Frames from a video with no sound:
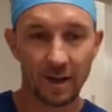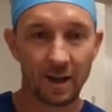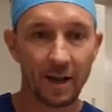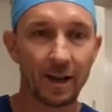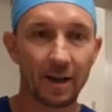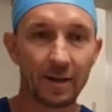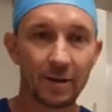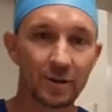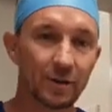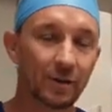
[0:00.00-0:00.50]

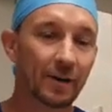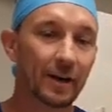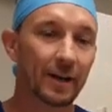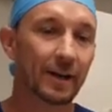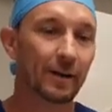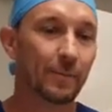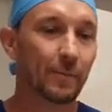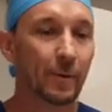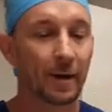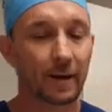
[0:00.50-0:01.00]
Sure I
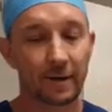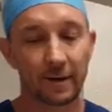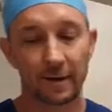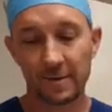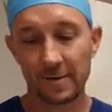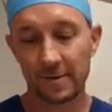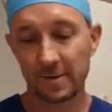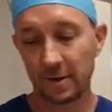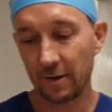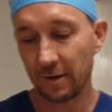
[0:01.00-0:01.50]
can, Pat.
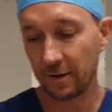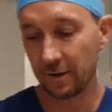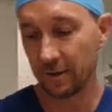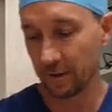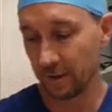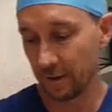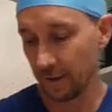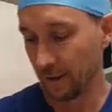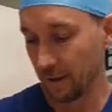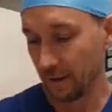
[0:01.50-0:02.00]
So
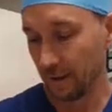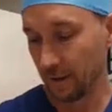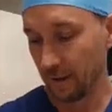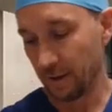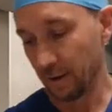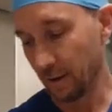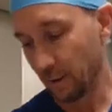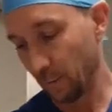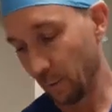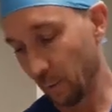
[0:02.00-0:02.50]

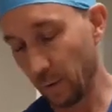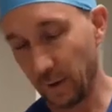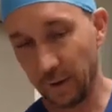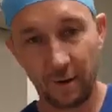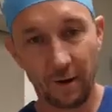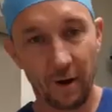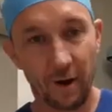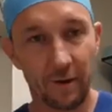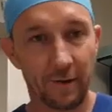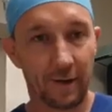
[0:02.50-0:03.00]
with
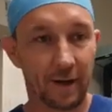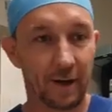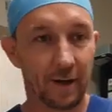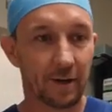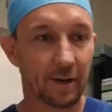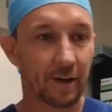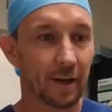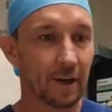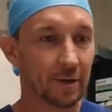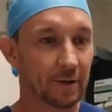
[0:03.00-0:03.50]
IV
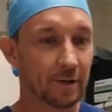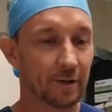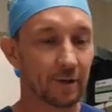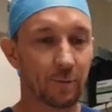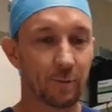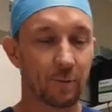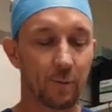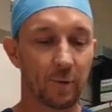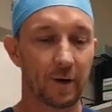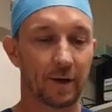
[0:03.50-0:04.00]

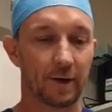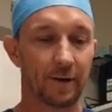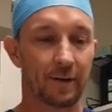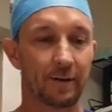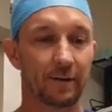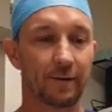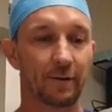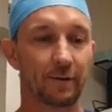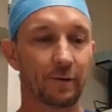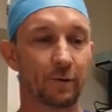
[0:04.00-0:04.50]
cannulation,
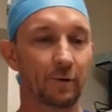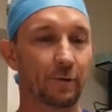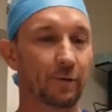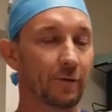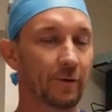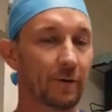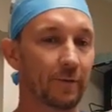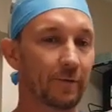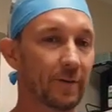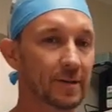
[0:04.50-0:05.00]
we look
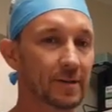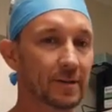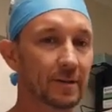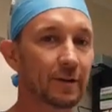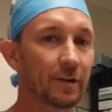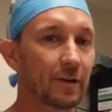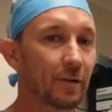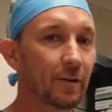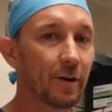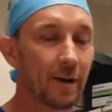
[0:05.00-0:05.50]
for a vessel
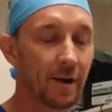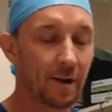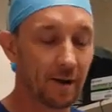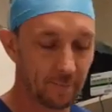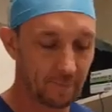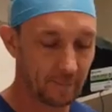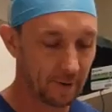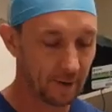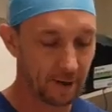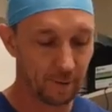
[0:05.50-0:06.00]
in your
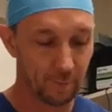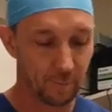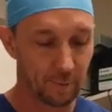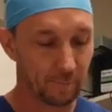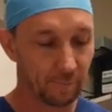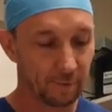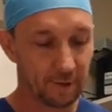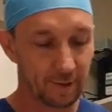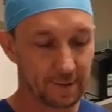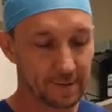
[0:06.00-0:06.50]
arm and
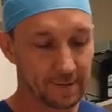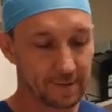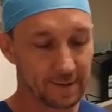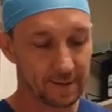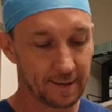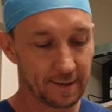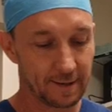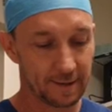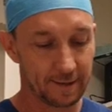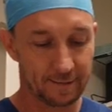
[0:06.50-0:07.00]
we place
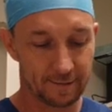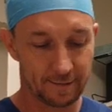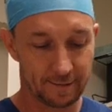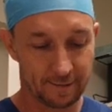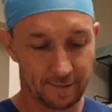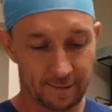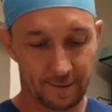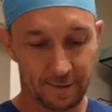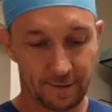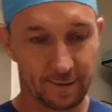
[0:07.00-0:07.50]
a
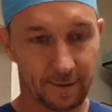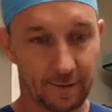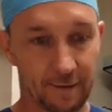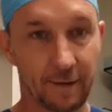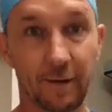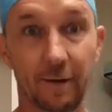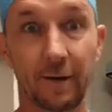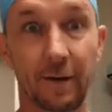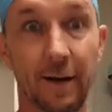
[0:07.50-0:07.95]
little